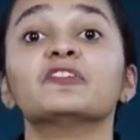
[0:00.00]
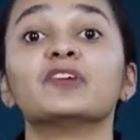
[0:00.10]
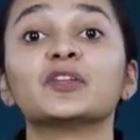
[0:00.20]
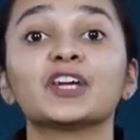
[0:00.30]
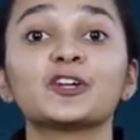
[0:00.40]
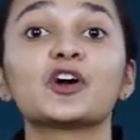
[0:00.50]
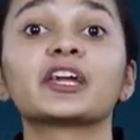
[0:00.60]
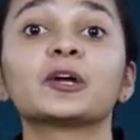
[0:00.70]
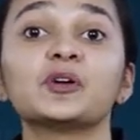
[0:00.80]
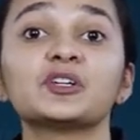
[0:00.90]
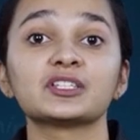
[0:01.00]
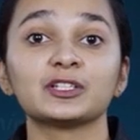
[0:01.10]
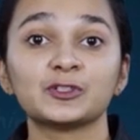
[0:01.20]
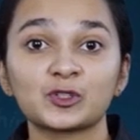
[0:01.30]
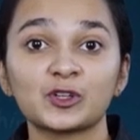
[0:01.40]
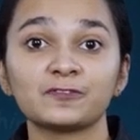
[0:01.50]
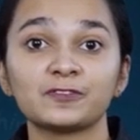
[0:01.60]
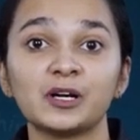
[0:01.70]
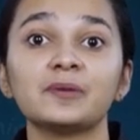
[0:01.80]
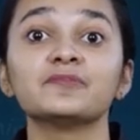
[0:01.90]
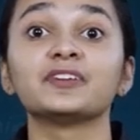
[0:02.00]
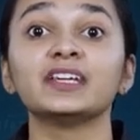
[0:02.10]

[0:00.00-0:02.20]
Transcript: When we are talking dissolution of firm,